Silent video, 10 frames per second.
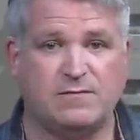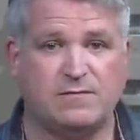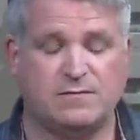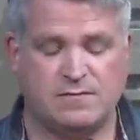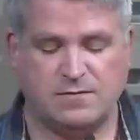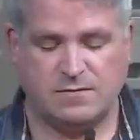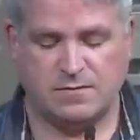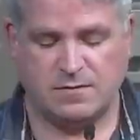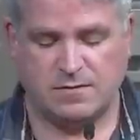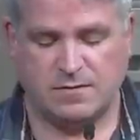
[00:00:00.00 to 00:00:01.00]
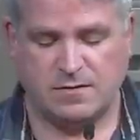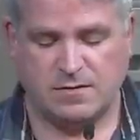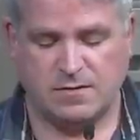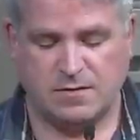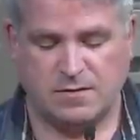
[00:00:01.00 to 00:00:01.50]

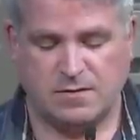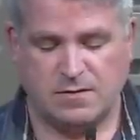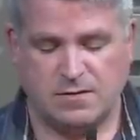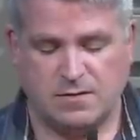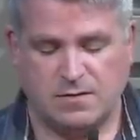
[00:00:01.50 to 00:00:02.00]
Nothing is said.